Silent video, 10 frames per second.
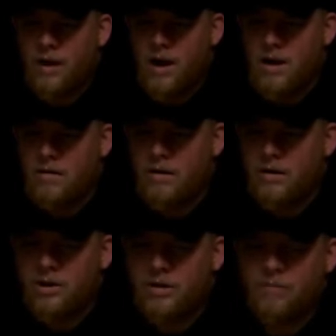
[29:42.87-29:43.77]
I don't know.
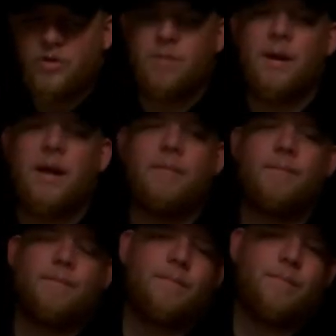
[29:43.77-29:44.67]
It's just, to me,
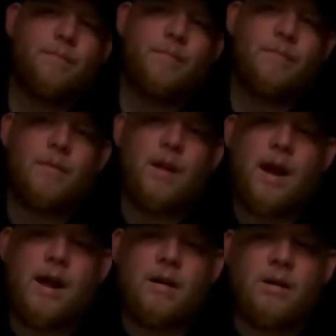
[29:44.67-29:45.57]

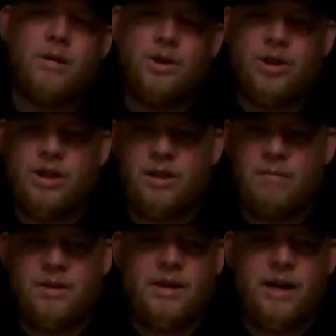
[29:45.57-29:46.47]
and I don't know, it's just because
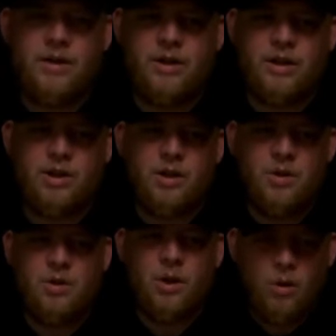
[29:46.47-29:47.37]
I'm nostalgic and so
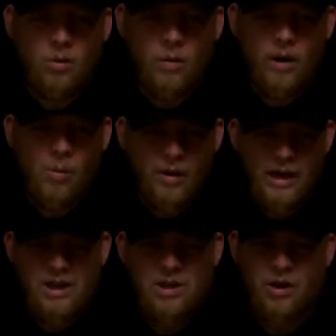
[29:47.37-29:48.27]
used to the old way. When
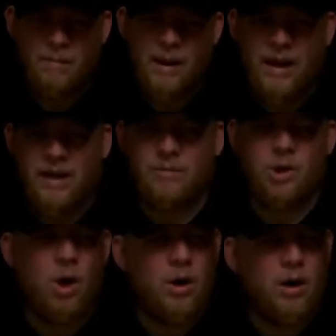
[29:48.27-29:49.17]
they started making them
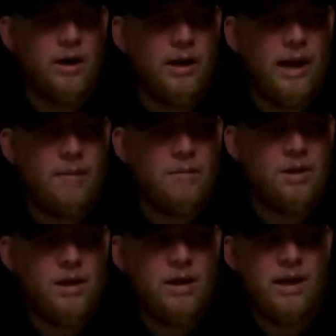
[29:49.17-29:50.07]
talk in the
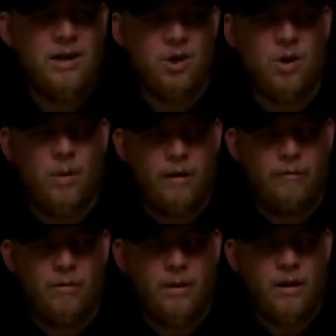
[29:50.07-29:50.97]
games, it took away
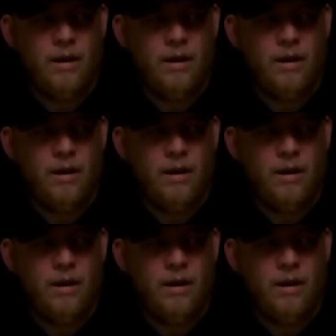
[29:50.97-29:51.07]
from me.